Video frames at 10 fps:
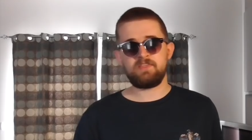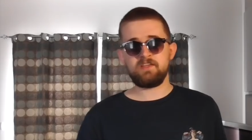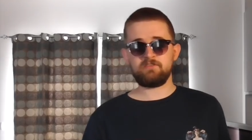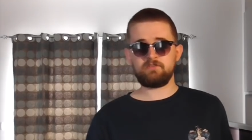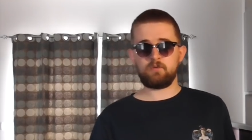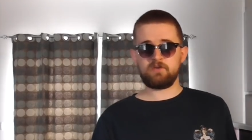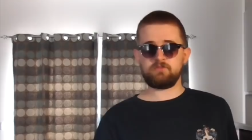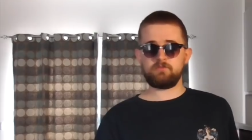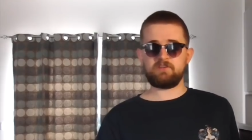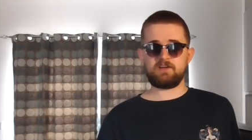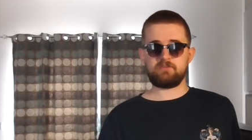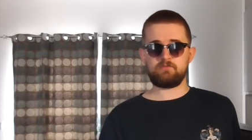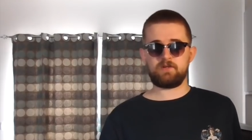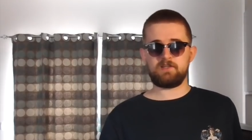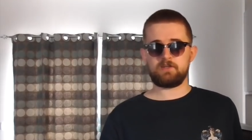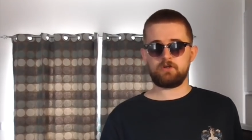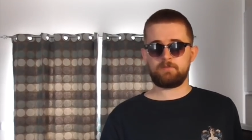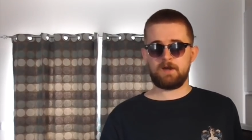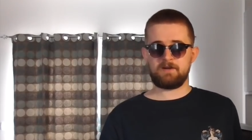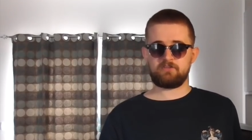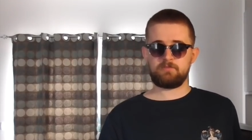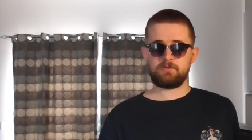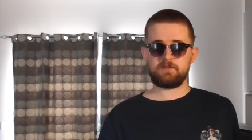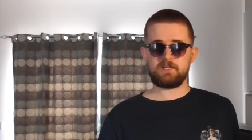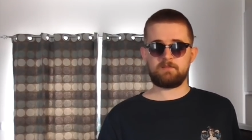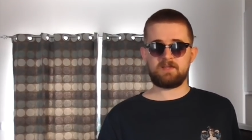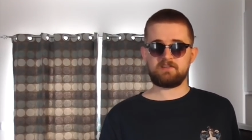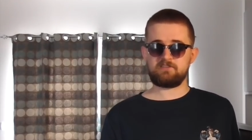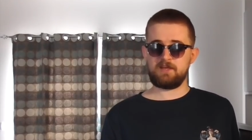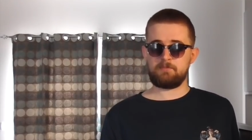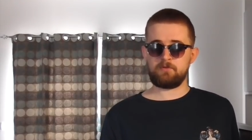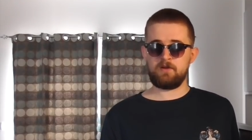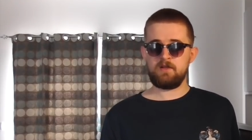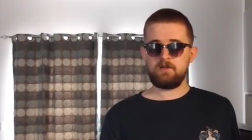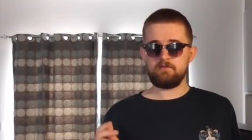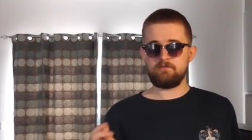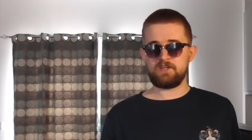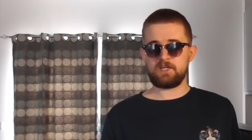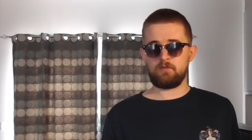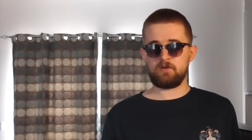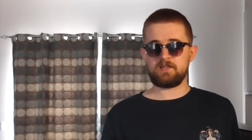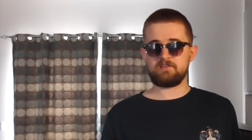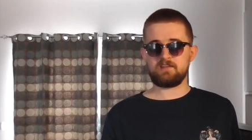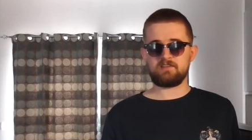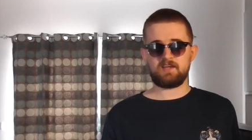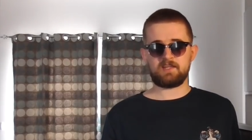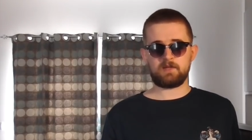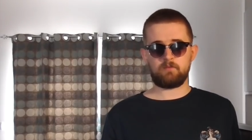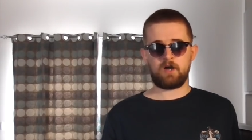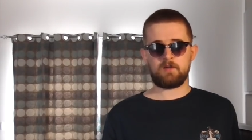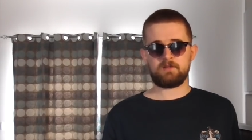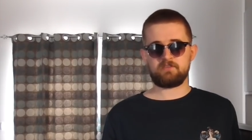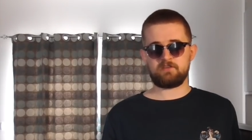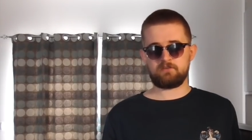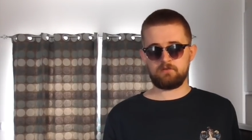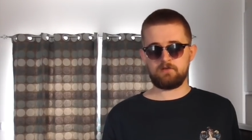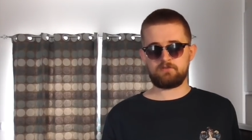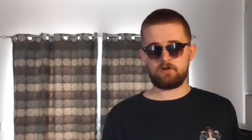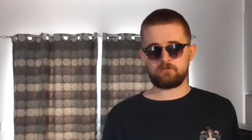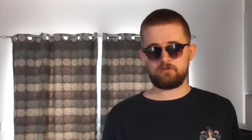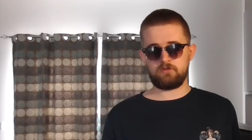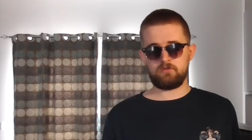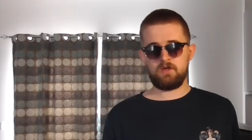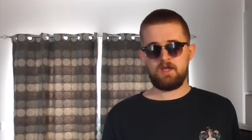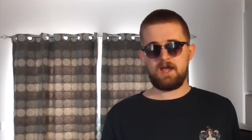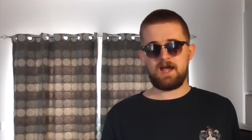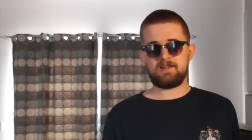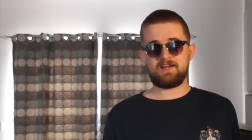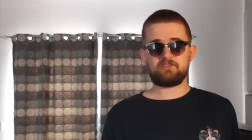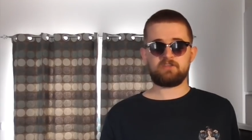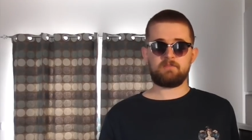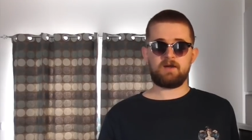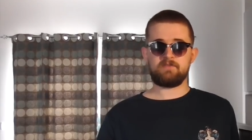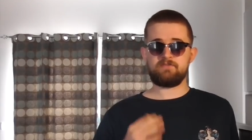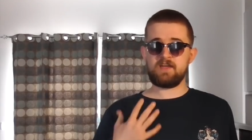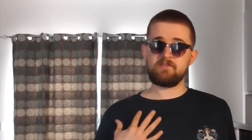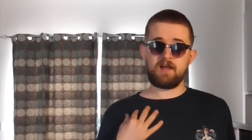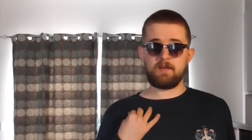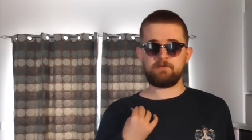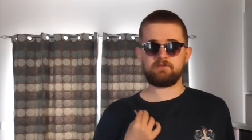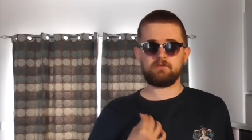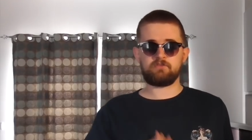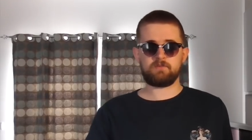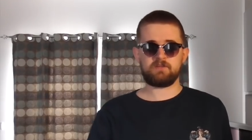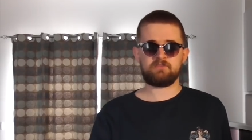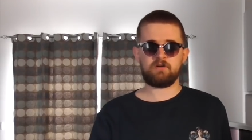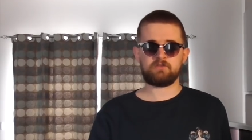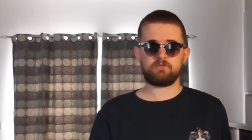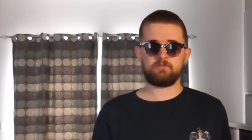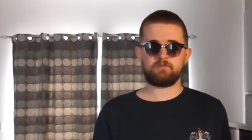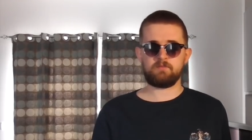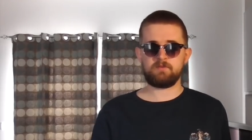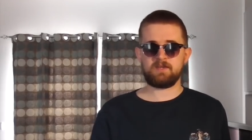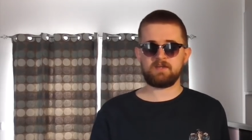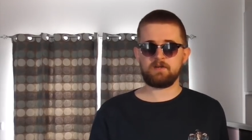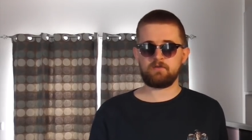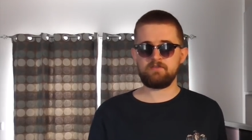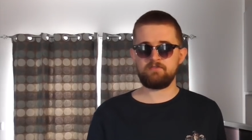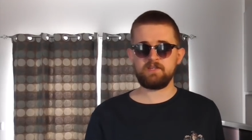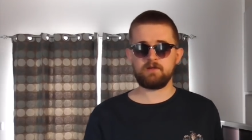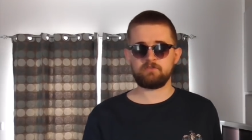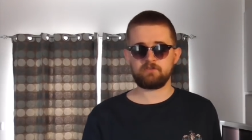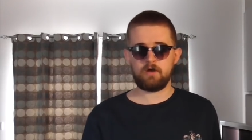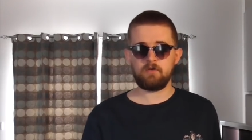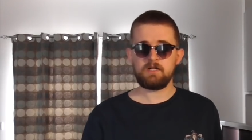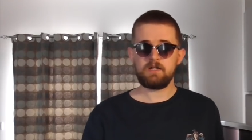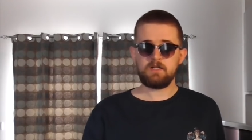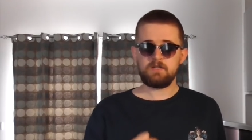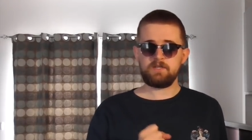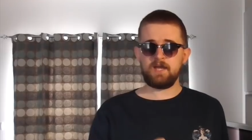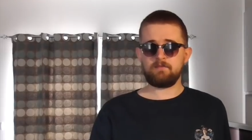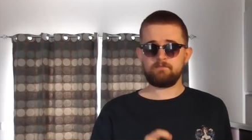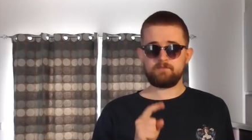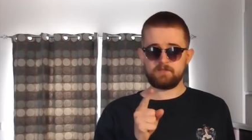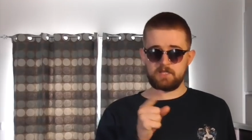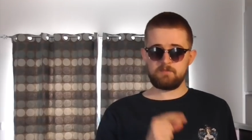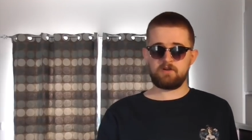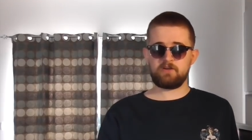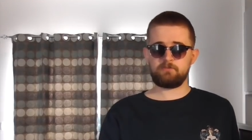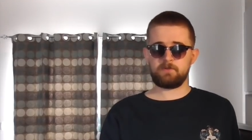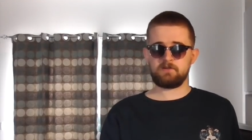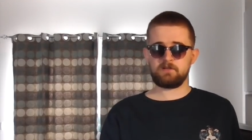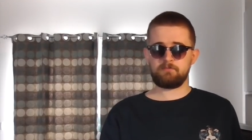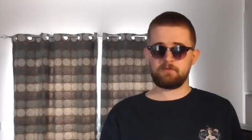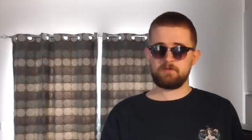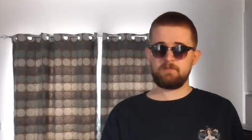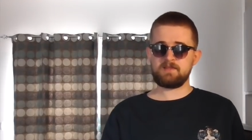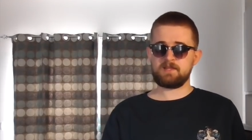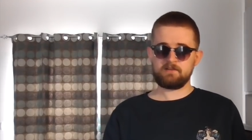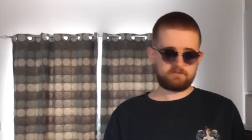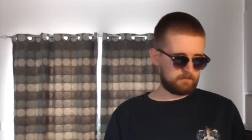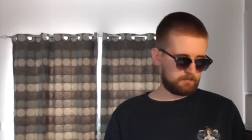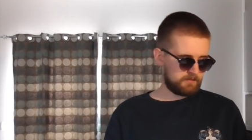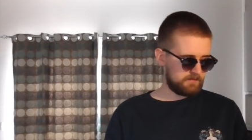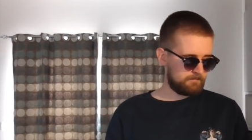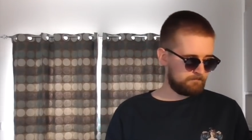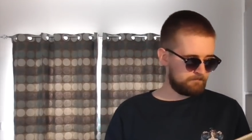This question was actually really good, but I'm actually probably going to make a separate video on it detailing why, because I do love Doctor Who, and actually my favourite episodes from each Doctor would probably make a great video. So yeah, keep your eyes peeled, I'll probably make that at some point.